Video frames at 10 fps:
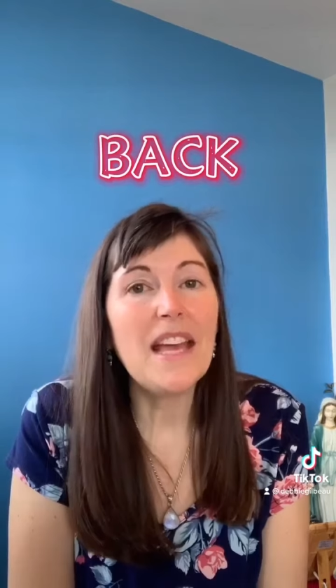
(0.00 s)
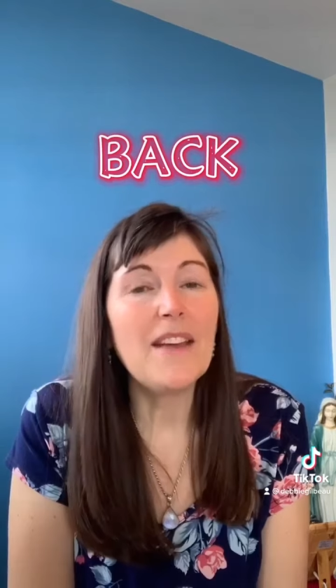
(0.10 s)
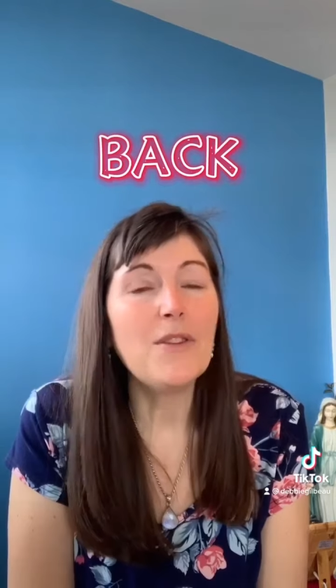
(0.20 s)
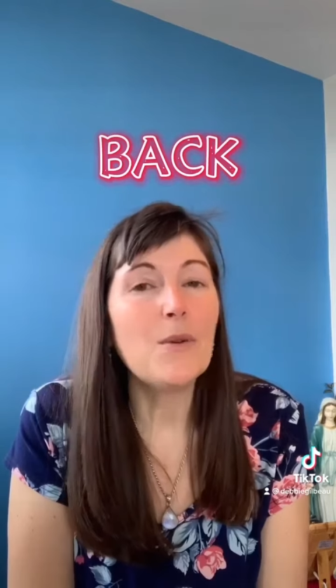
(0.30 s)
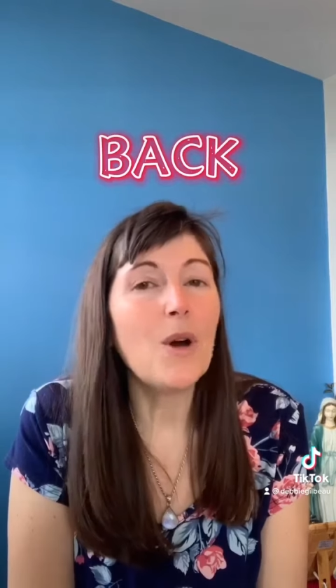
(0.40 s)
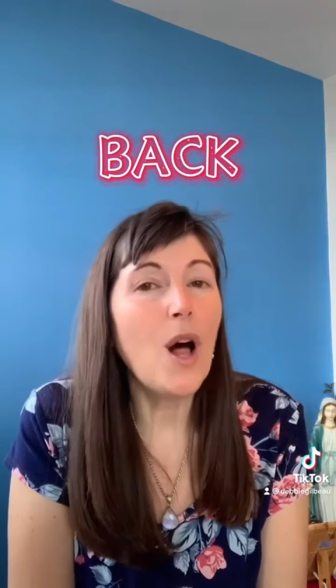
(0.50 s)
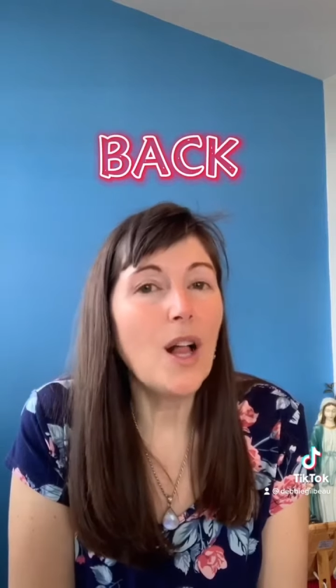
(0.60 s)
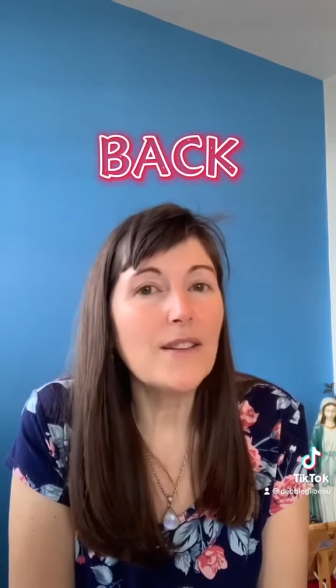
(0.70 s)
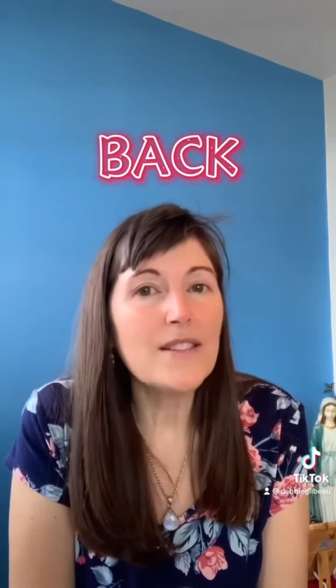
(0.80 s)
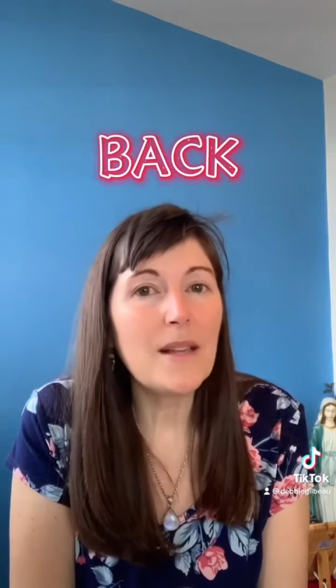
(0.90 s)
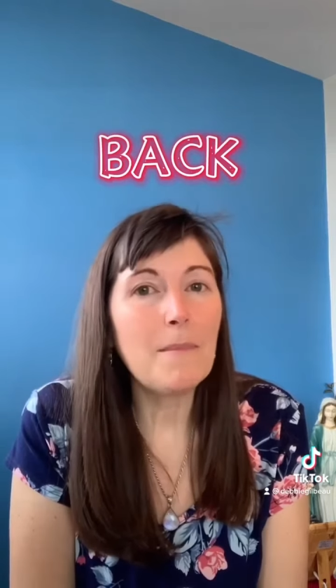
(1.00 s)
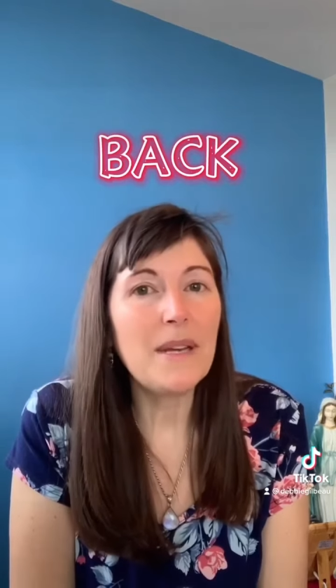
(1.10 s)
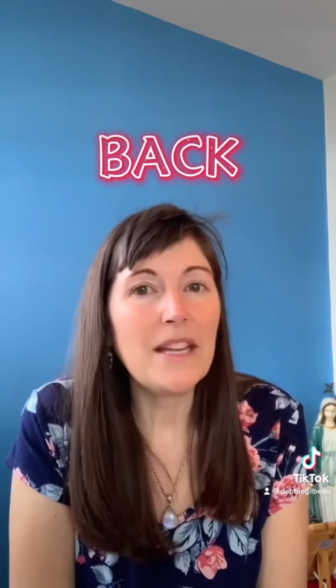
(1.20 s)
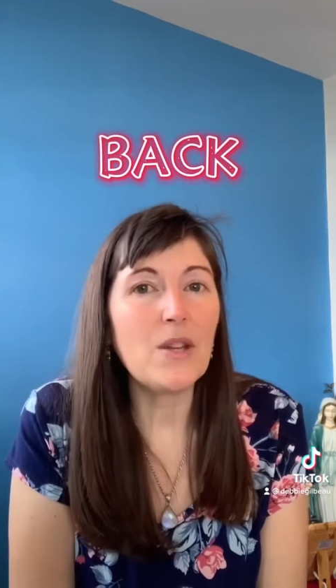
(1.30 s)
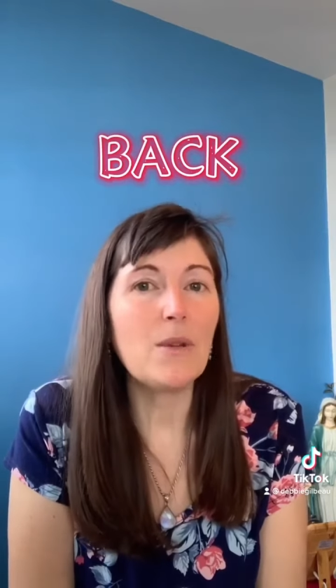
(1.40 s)
If you call
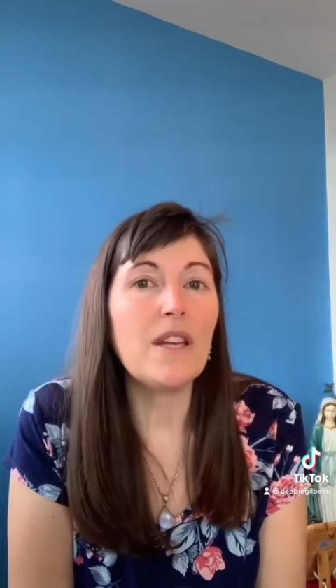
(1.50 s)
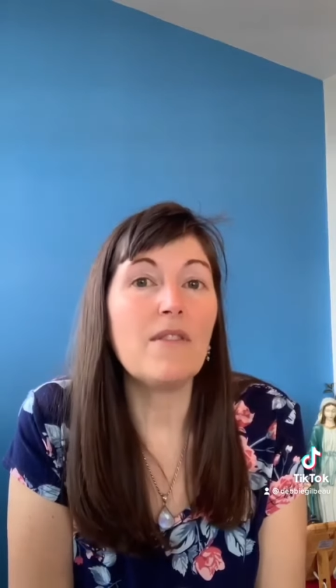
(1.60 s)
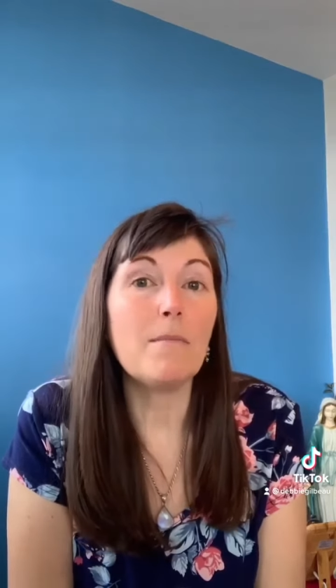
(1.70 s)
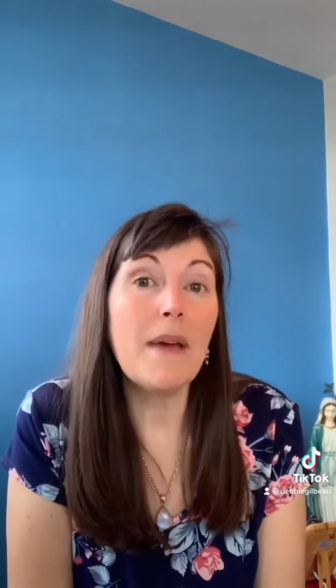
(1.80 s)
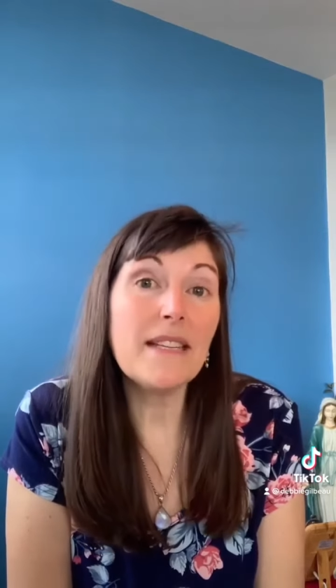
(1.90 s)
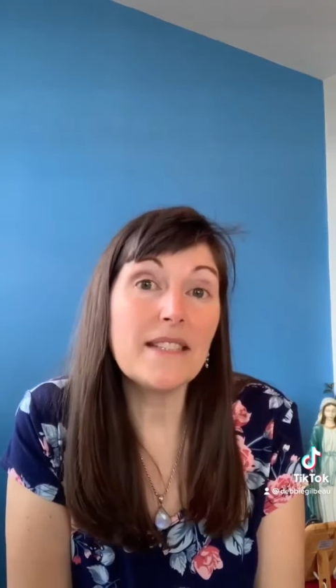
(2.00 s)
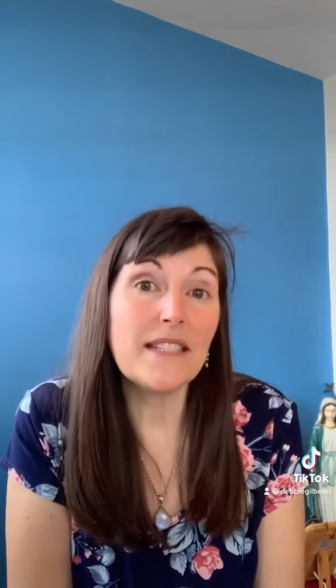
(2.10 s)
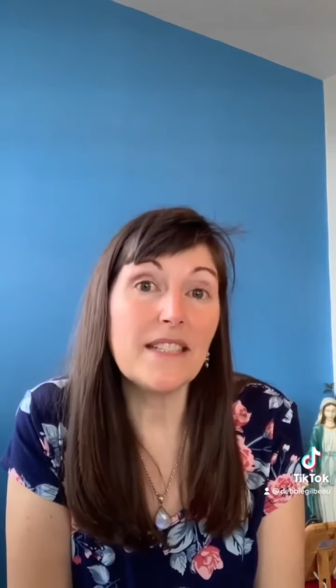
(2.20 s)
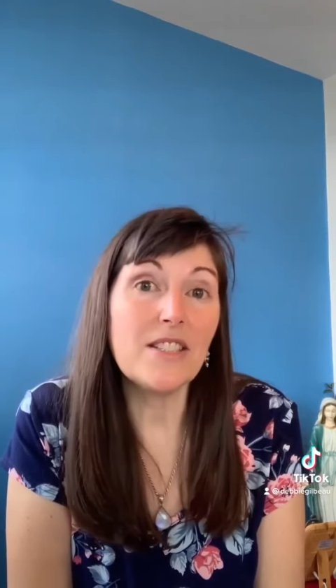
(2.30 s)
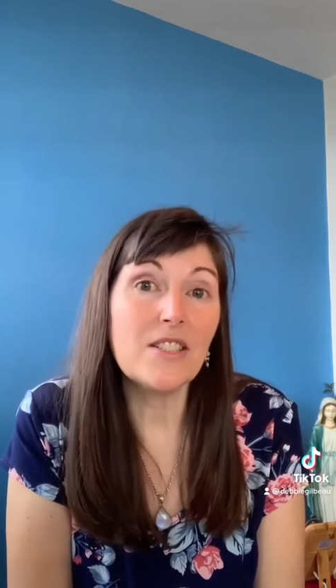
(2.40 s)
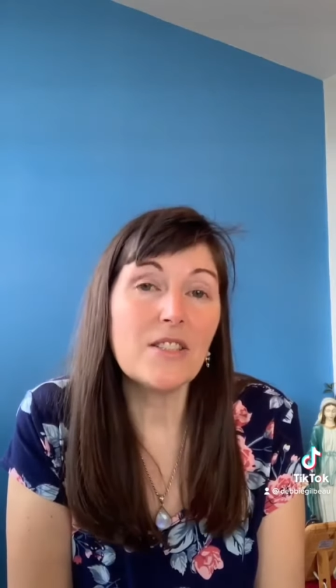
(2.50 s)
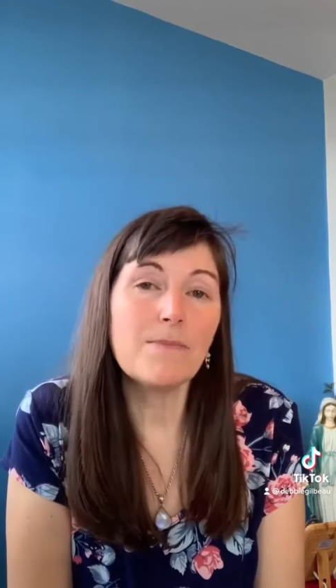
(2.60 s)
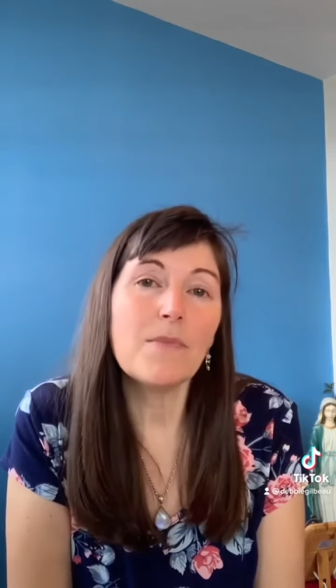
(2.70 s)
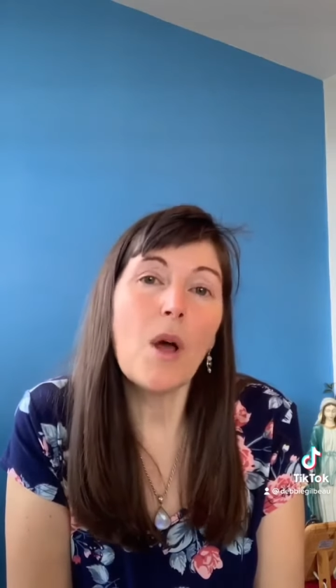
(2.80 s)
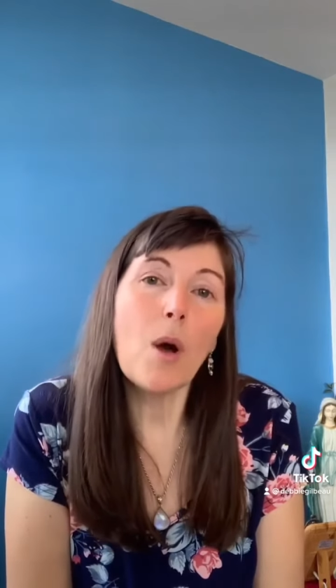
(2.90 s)
somebody and you leave a message,
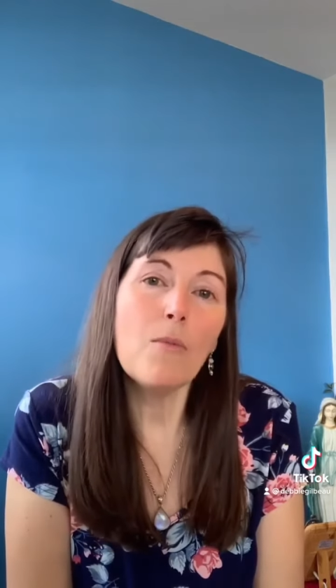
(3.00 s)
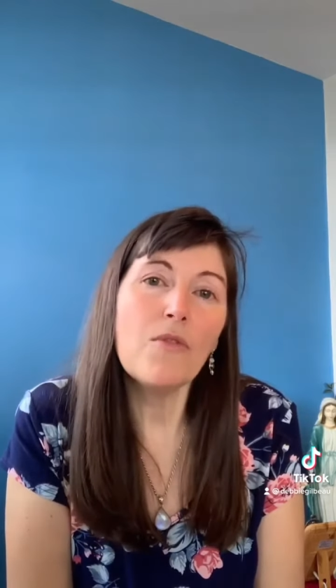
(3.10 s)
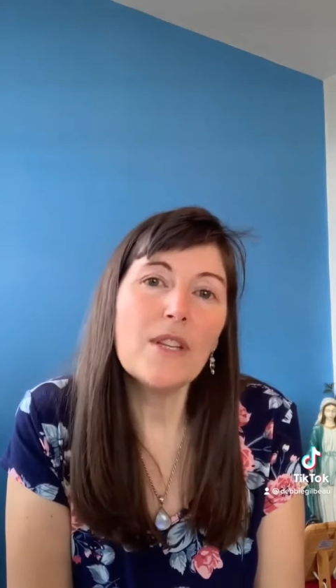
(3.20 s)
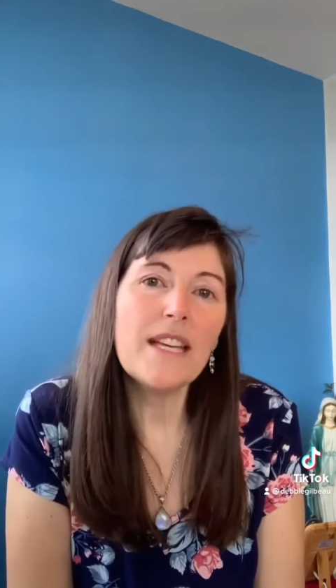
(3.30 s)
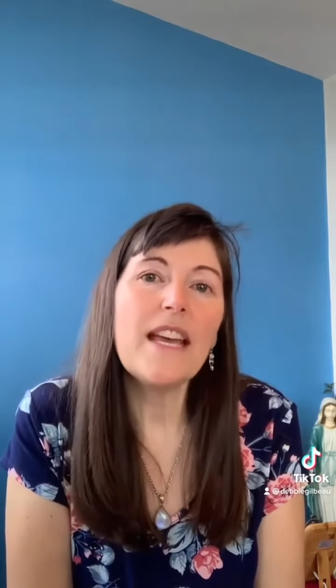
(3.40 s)
hopefully